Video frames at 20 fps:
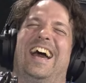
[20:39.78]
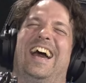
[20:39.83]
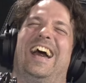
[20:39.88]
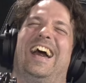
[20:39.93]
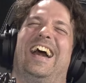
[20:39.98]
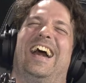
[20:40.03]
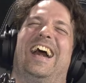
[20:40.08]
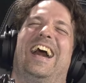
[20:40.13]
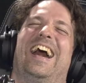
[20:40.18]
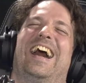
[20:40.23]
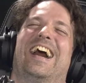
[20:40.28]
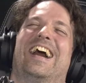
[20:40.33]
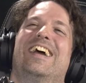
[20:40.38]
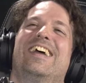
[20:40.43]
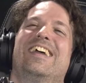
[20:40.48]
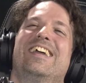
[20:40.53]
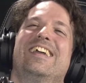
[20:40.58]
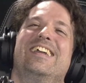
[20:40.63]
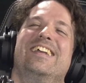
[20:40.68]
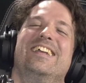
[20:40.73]
yeah,
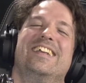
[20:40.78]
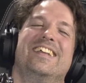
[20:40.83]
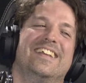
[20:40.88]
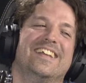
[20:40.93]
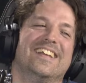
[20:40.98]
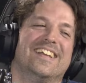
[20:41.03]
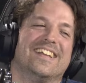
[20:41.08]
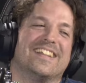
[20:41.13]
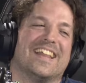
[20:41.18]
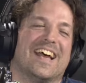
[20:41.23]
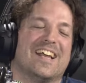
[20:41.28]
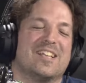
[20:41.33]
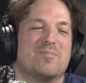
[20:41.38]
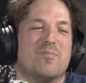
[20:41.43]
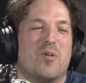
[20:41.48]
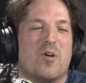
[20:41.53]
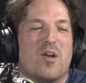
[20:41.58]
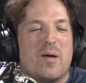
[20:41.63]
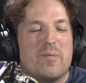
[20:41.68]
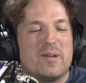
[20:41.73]
that's
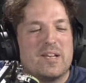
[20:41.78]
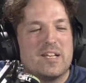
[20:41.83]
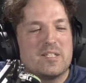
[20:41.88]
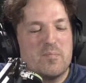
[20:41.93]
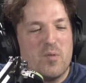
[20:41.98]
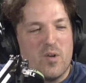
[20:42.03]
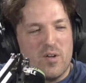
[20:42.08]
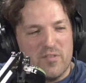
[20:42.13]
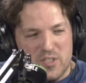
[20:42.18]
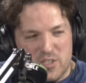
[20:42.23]
more. I mean, it's more How's